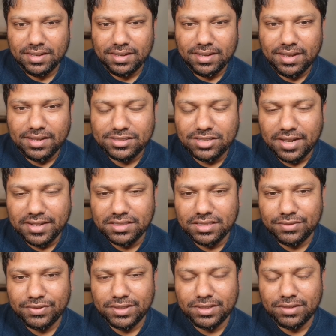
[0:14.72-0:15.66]

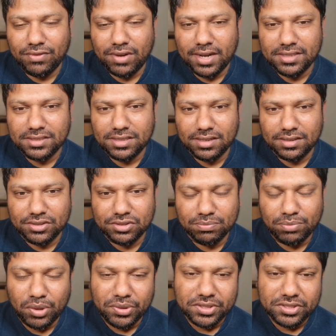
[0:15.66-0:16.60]
scientific advisor to
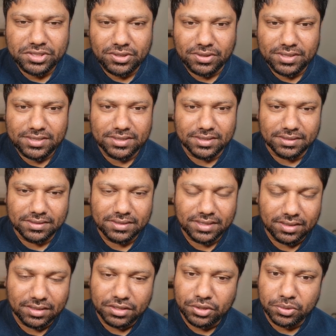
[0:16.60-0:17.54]
Boris Johnson
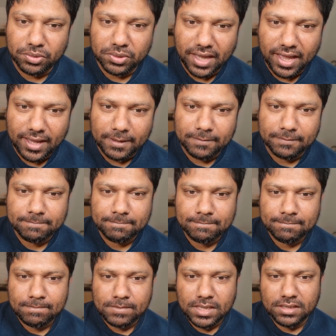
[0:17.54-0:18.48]
in the UK.
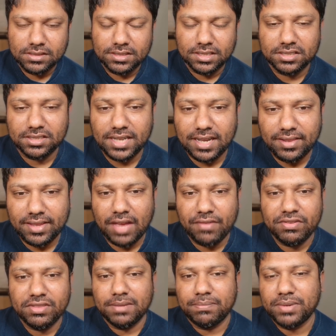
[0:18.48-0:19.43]
See, today they're
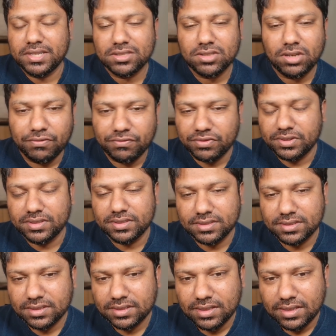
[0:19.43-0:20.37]
having their press
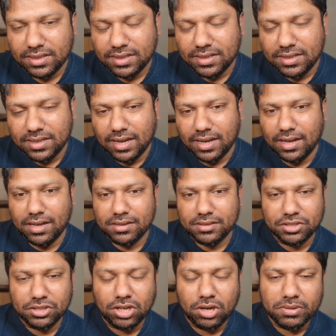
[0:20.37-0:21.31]
conference
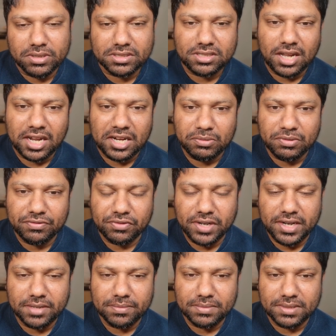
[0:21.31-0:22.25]
to coincide with
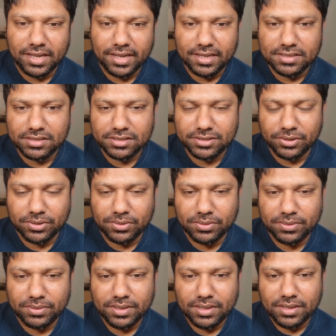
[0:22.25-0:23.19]
Freedom Day,
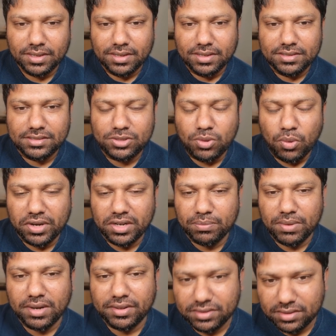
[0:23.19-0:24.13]
so it's talking
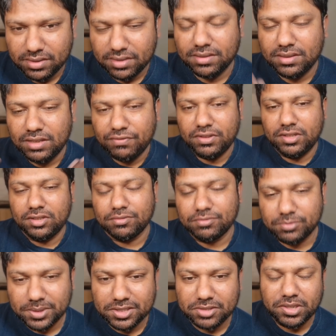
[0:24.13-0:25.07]
about the lifting
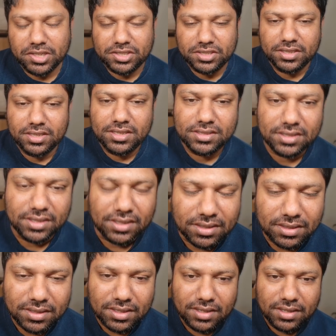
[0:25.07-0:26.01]
of restrictions
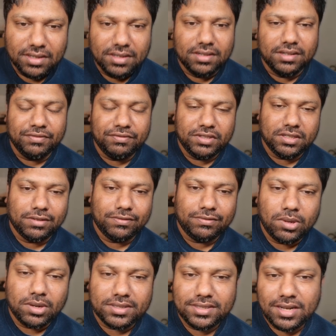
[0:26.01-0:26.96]
and lifting of
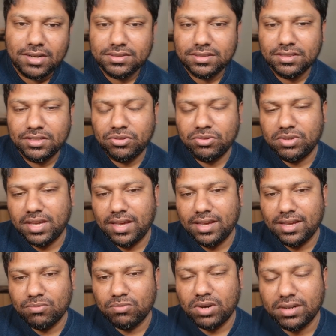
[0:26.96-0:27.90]
lockdowns in the UK
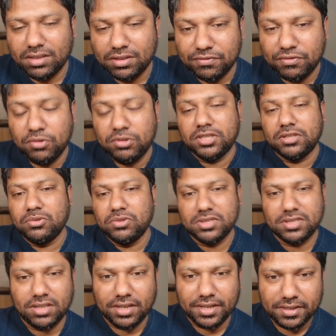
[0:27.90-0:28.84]
and what the future
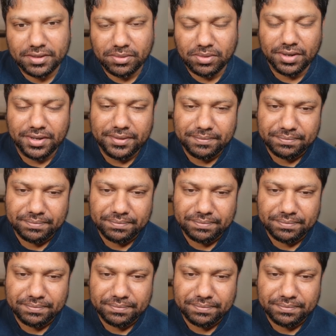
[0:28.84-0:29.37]
looks like, right?